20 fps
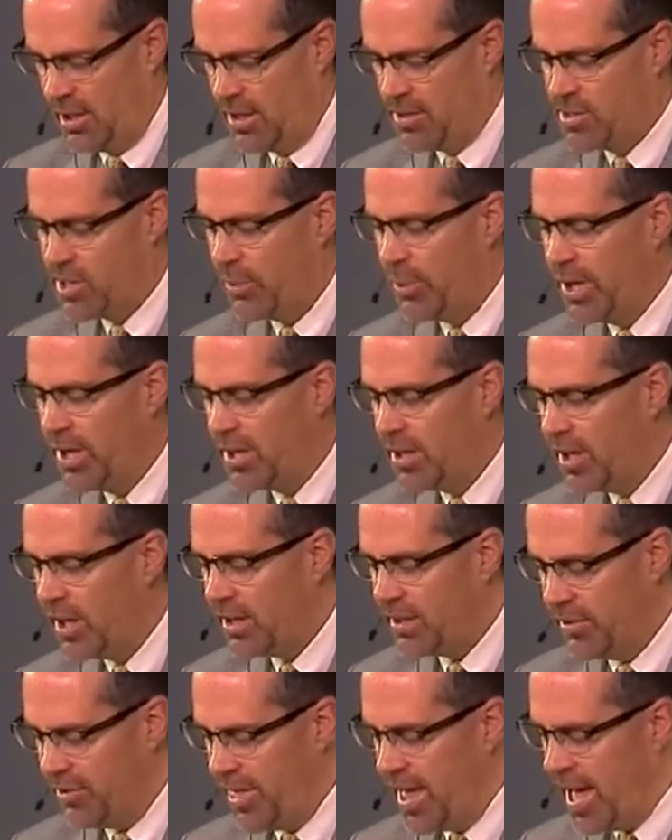And so we
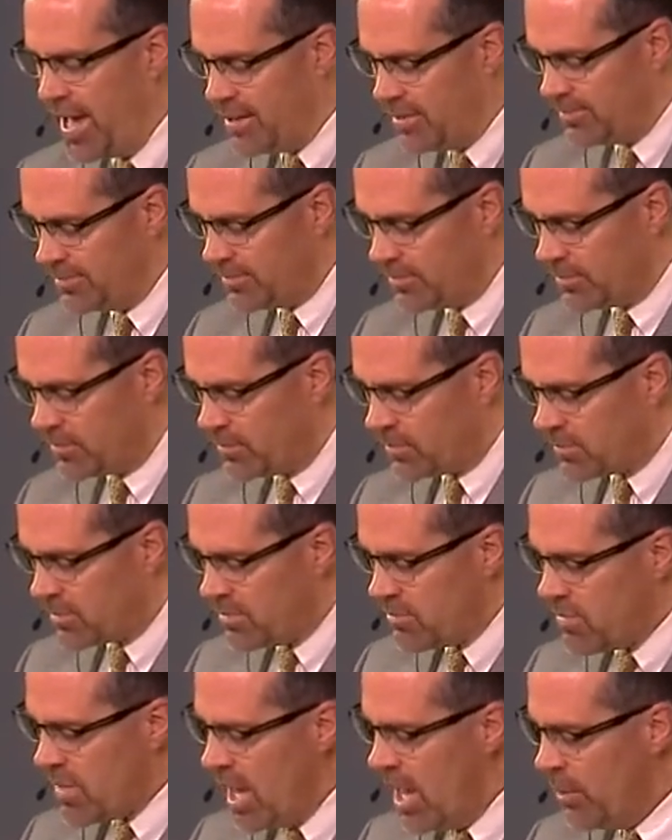looked then
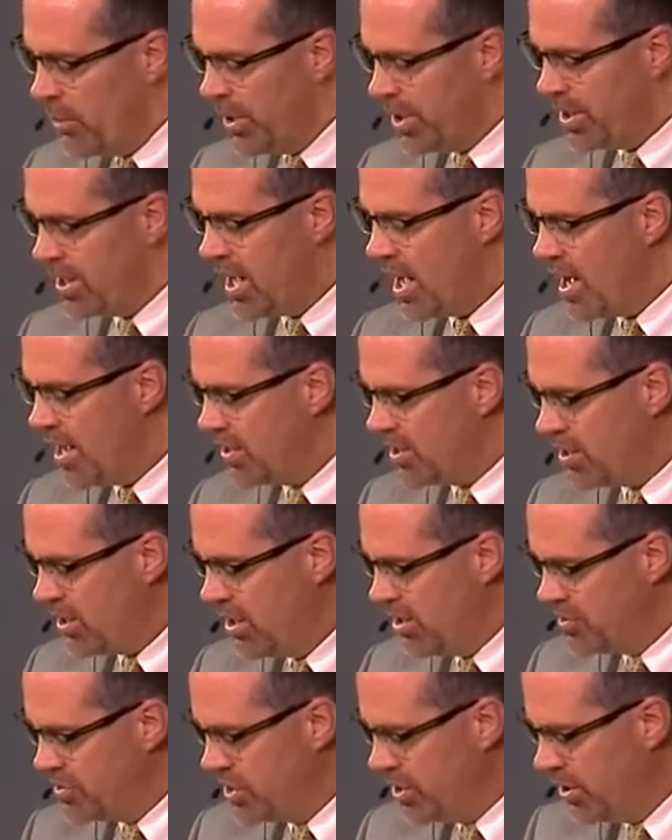at what God
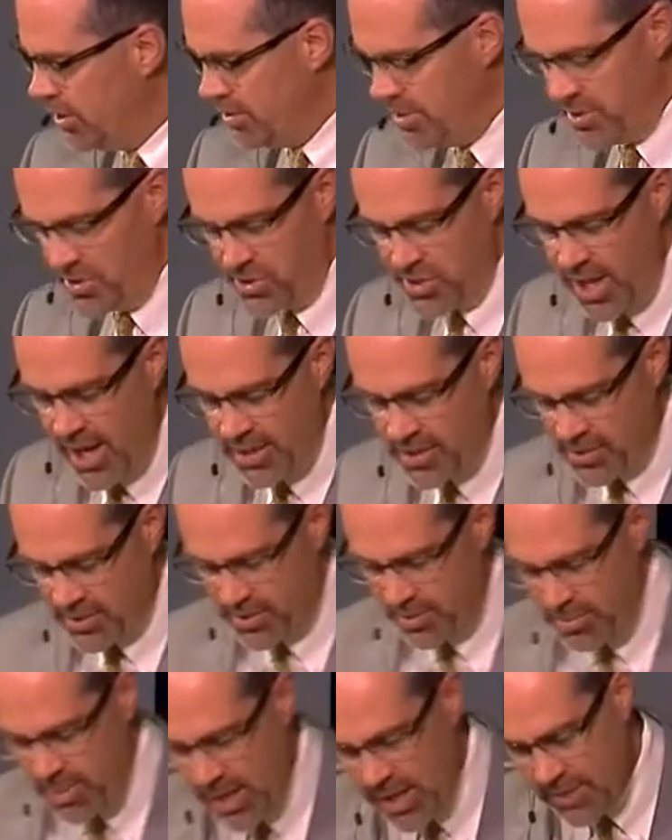calls the older saints
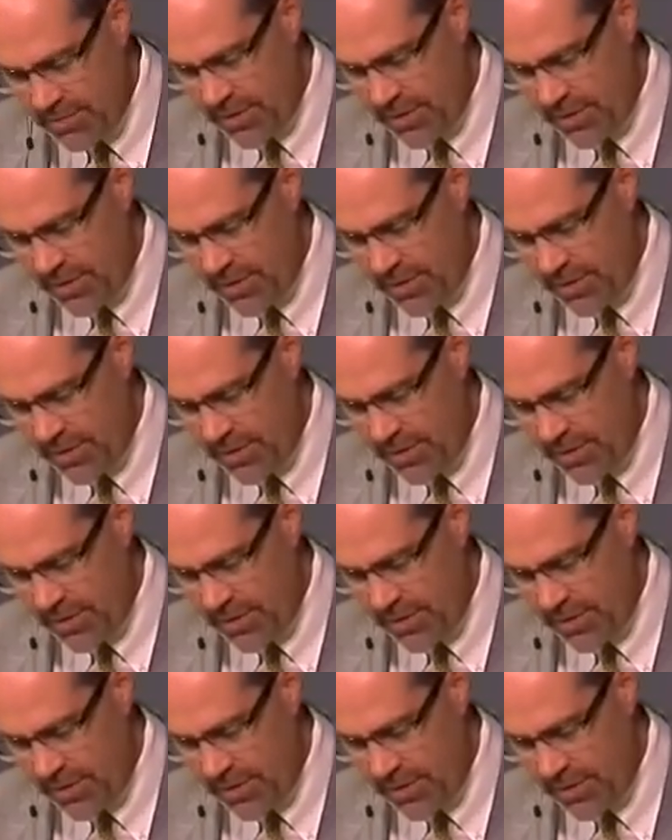to be.